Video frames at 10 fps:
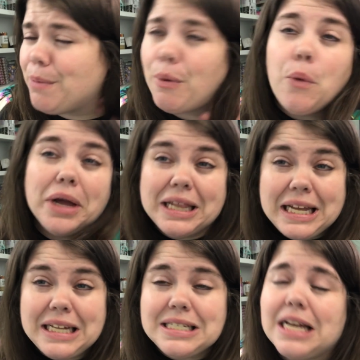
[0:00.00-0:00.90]

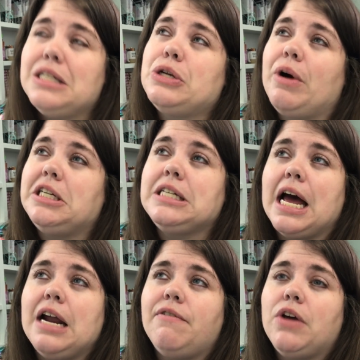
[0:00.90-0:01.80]
pointless. And so I just
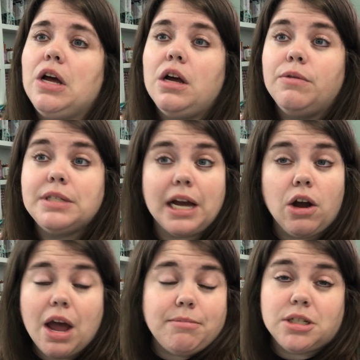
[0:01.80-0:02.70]
kind of was like,
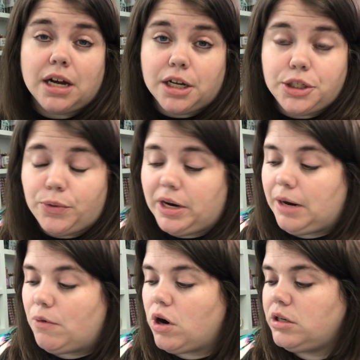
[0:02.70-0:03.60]
okay, I'm just not going to do it
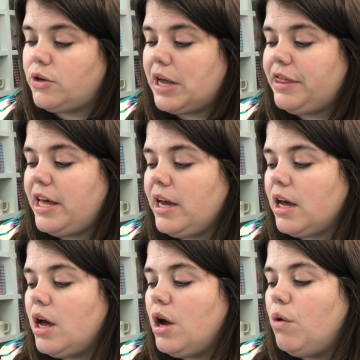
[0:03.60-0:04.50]
anymore. So I think
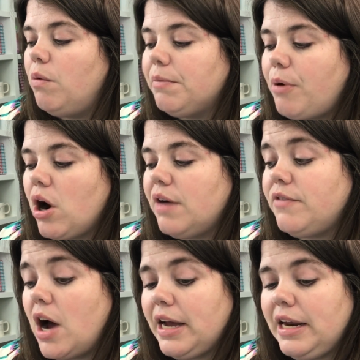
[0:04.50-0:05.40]
one part of
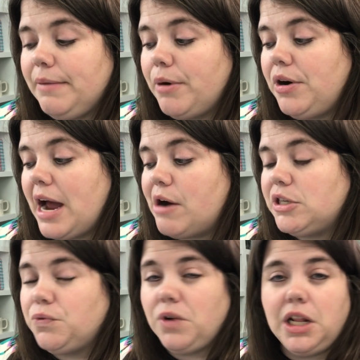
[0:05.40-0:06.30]
not getting burned out
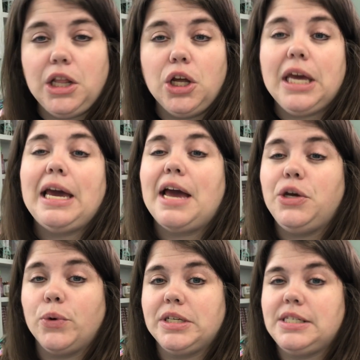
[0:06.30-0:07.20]
is really looking at
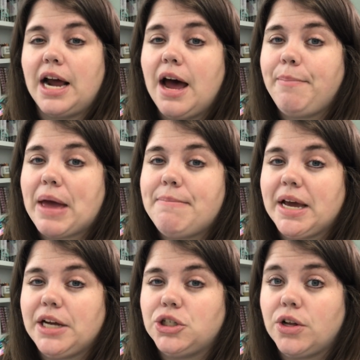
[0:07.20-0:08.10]
your setup and
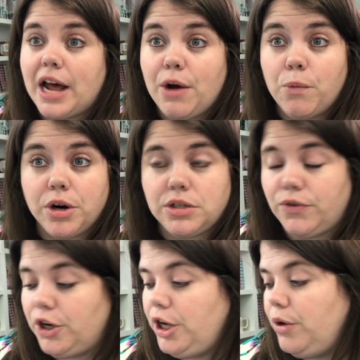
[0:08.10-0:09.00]
making sure that it works
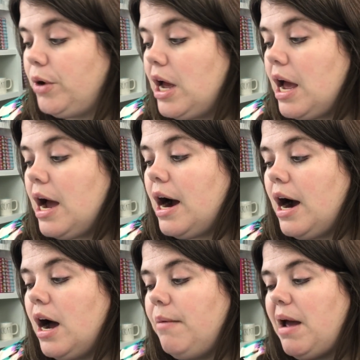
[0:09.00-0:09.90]
for you.
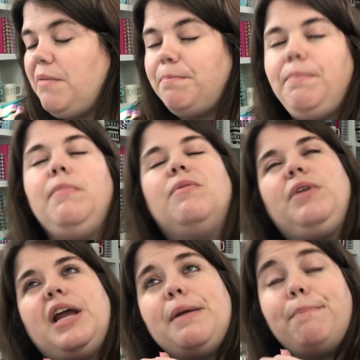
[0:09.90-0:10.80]
And
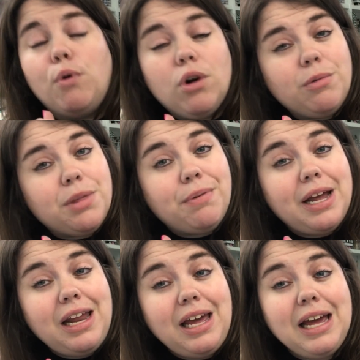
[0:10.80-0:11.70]
getting bored with
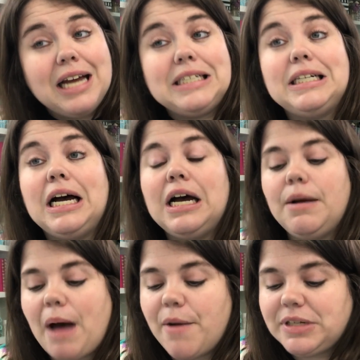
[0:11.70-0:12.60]
planning,
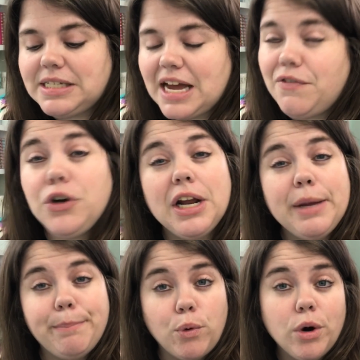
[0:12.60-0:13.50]
I would say if you're
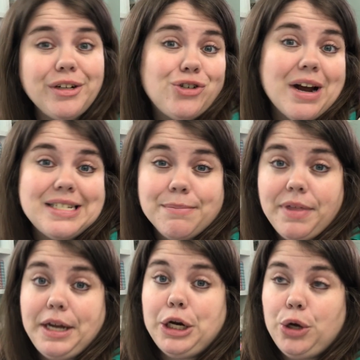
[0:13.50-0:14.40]
getting bored, try
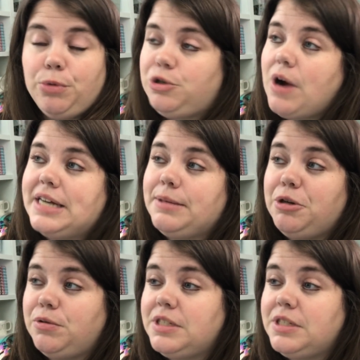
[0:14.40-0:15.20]
something new. Try some new